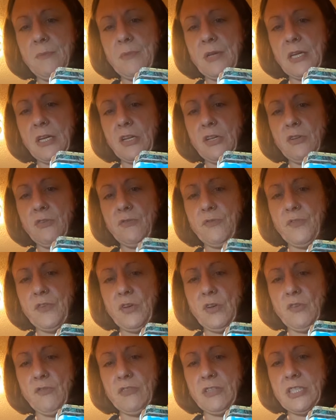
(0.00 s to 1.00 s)
Making you
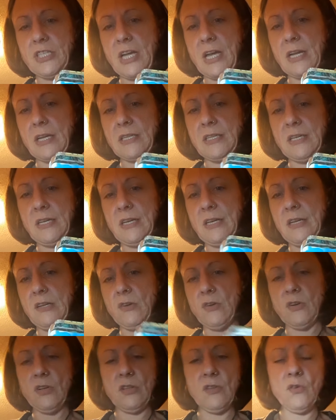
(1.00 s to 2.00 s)
feel rejected
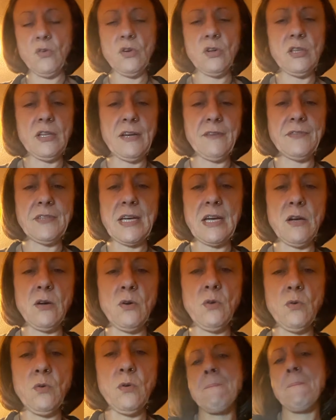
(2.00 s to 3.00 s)
or left
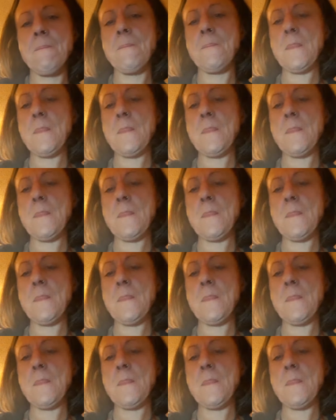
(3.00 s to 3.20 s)
out.